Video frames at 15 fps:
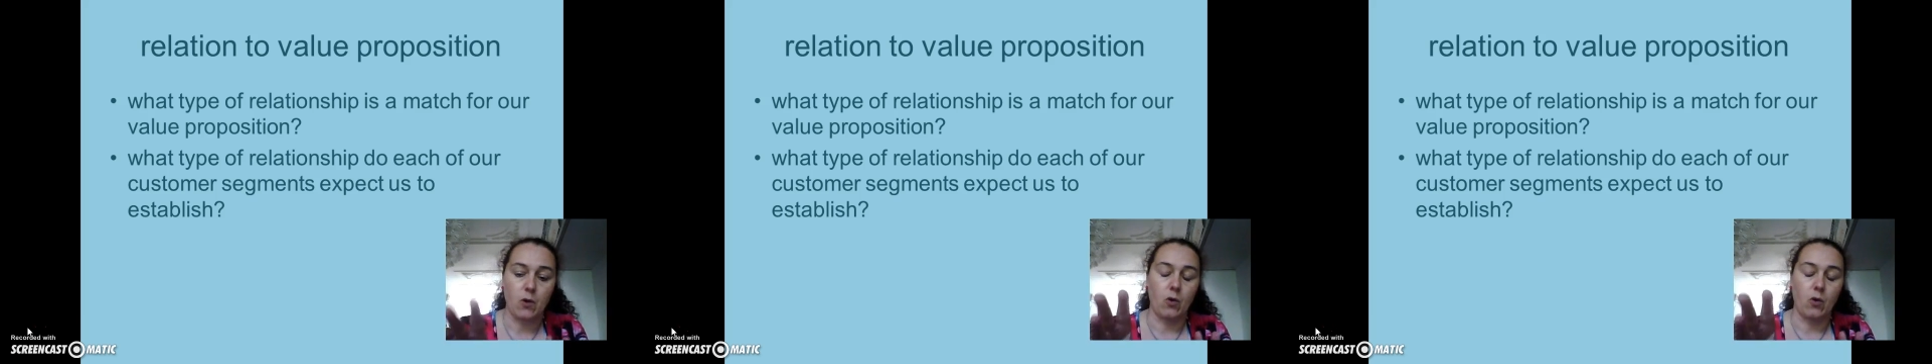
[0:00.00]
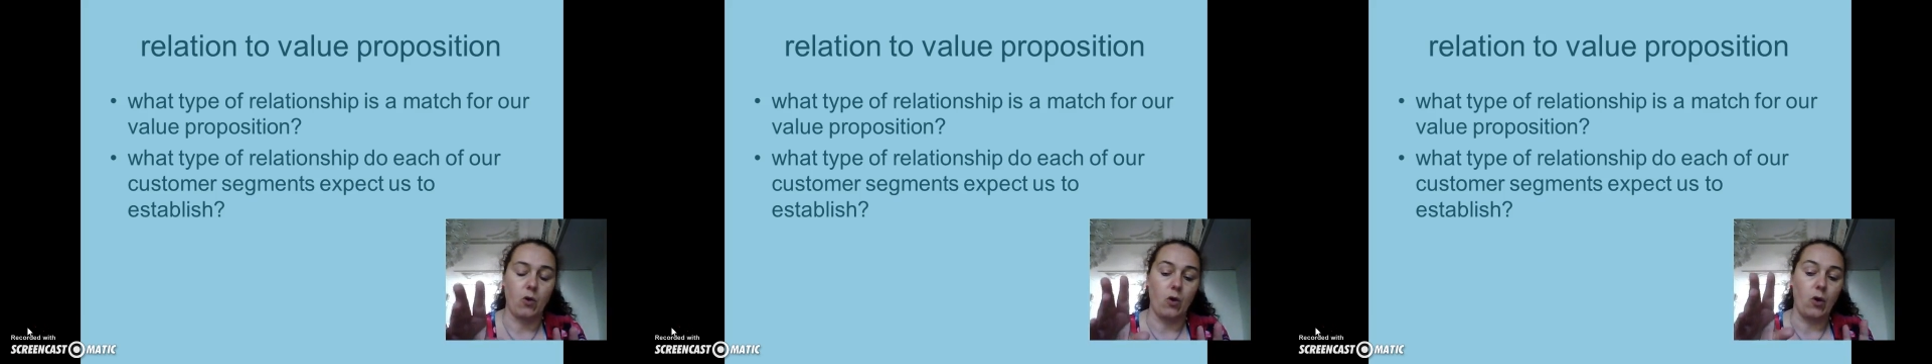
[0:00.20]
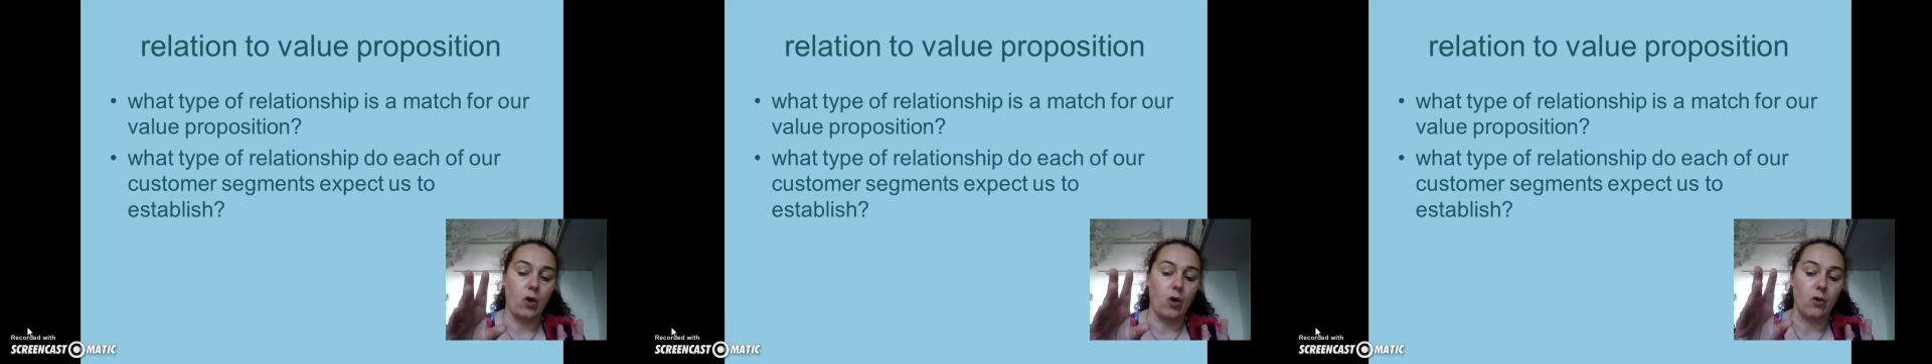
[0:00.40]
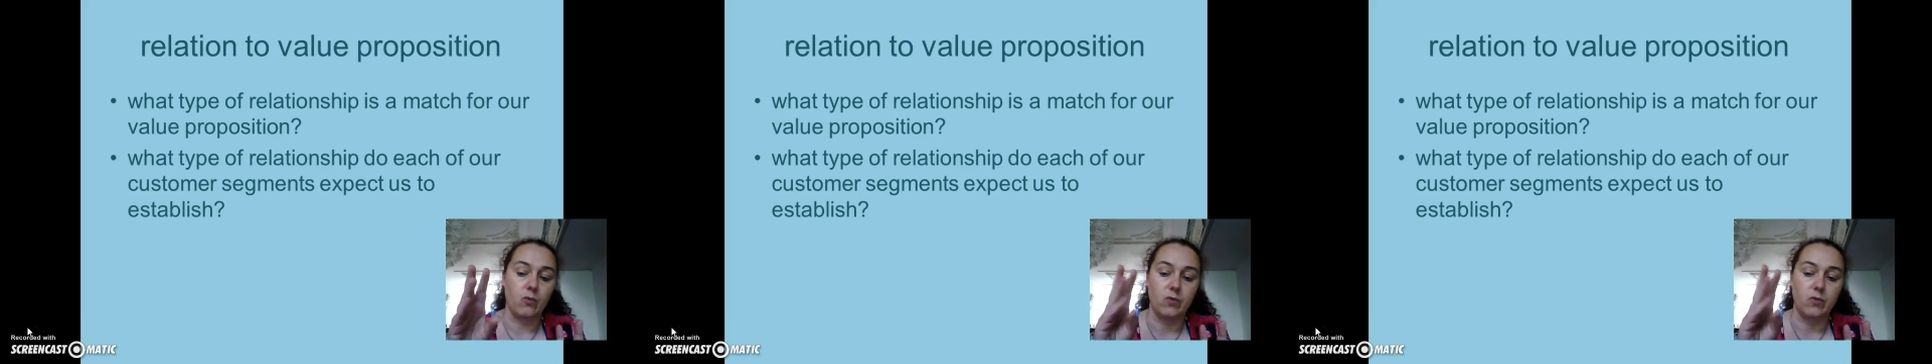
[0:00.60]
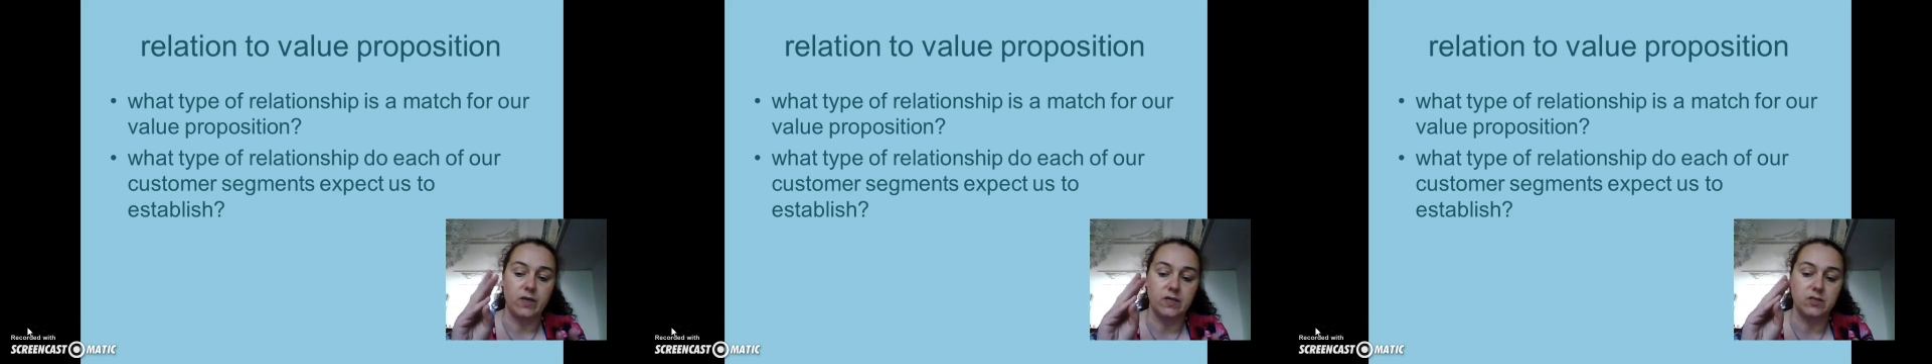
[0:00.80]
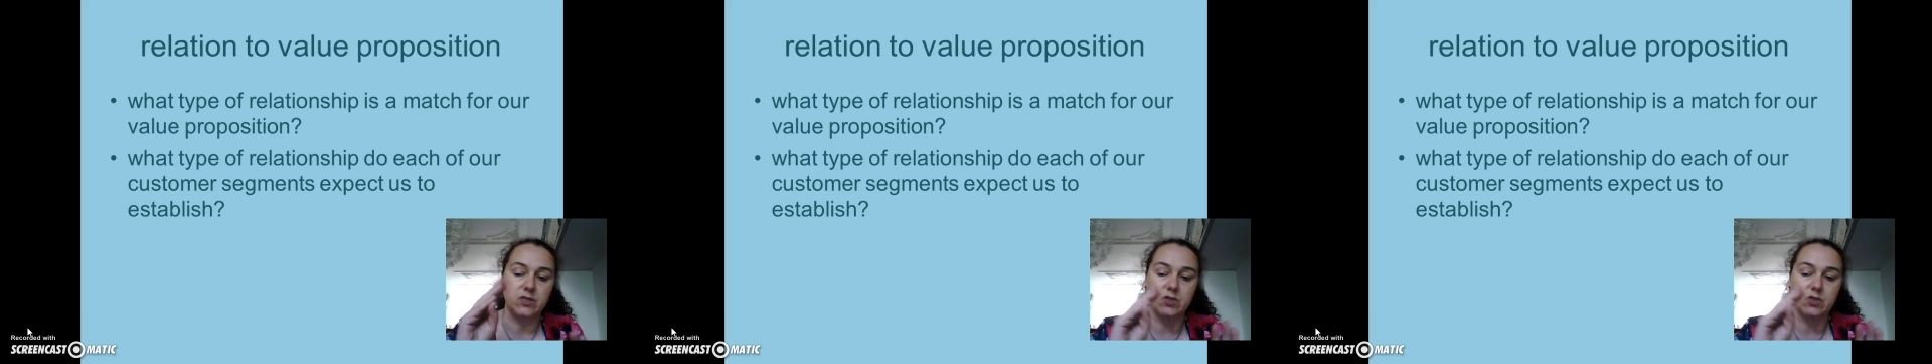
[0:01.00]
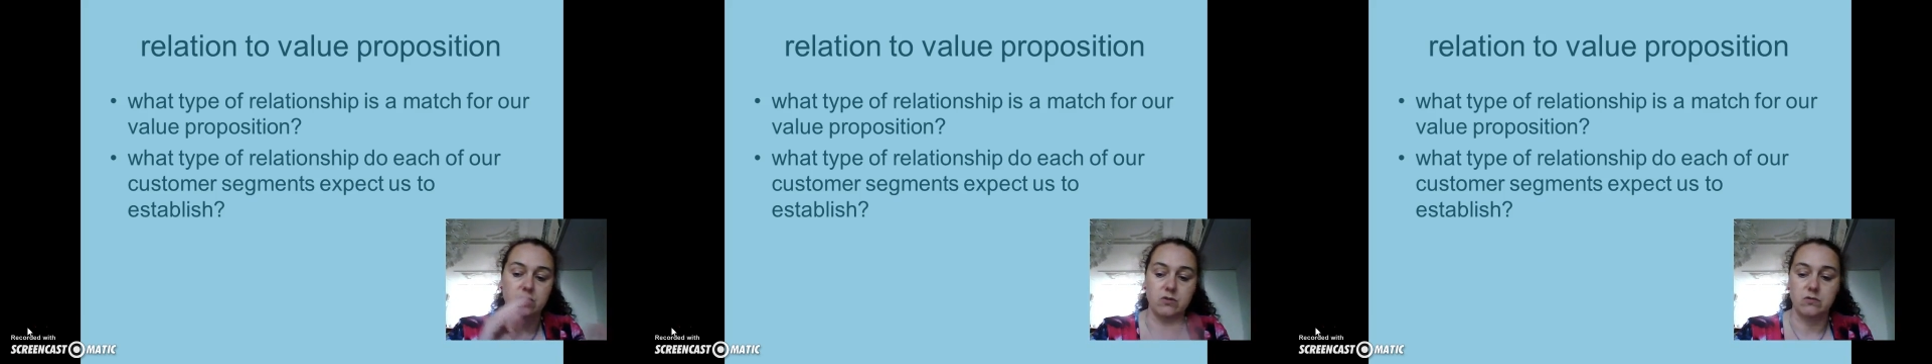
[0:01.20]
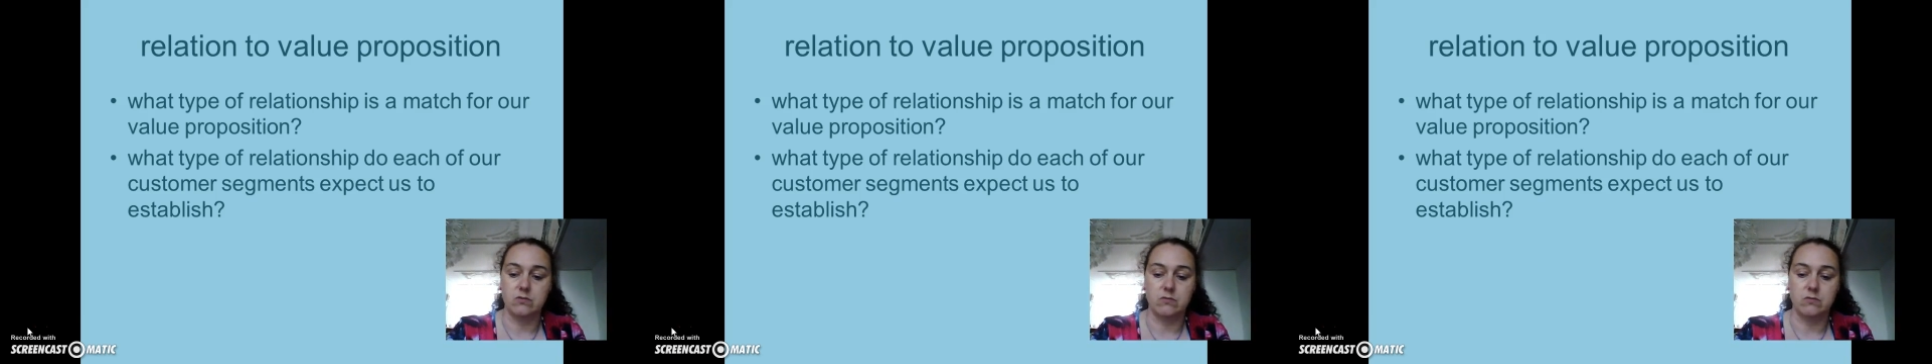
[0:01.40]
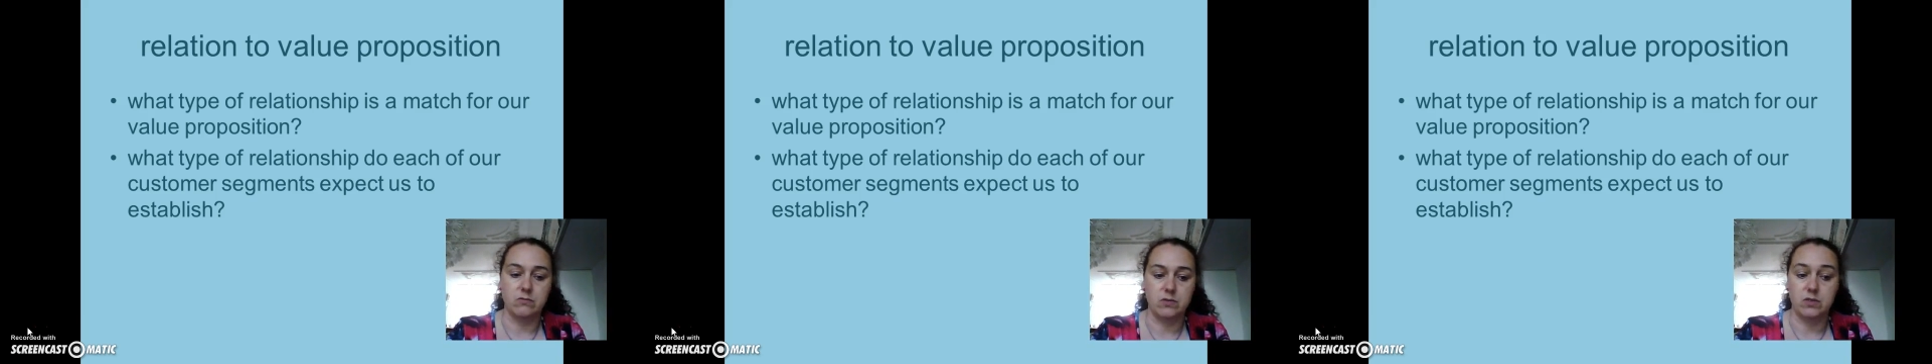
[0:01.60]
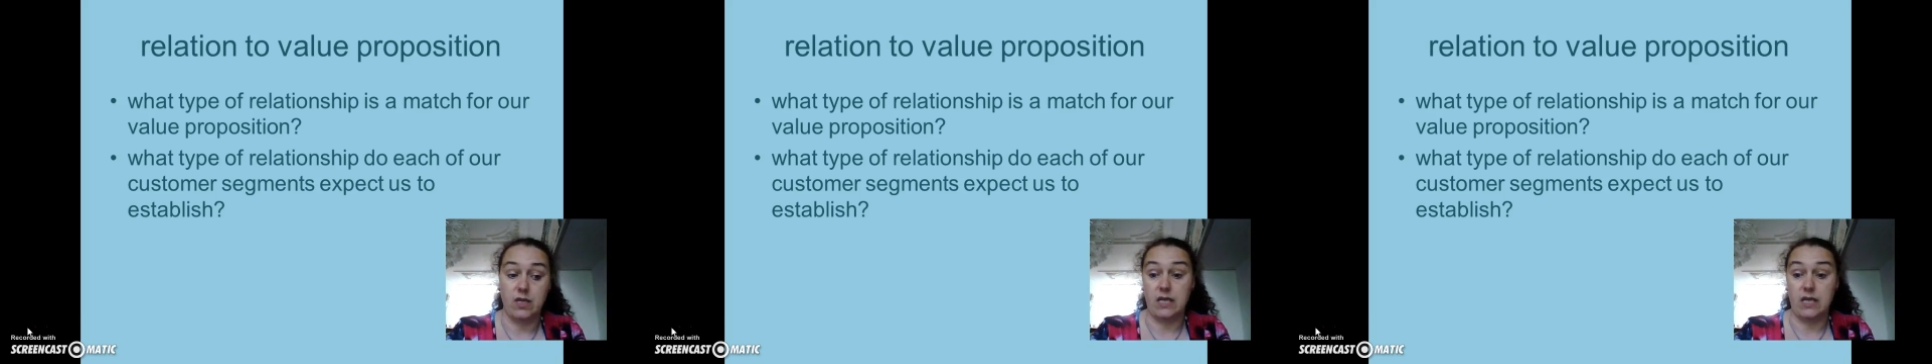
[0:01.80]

or we should,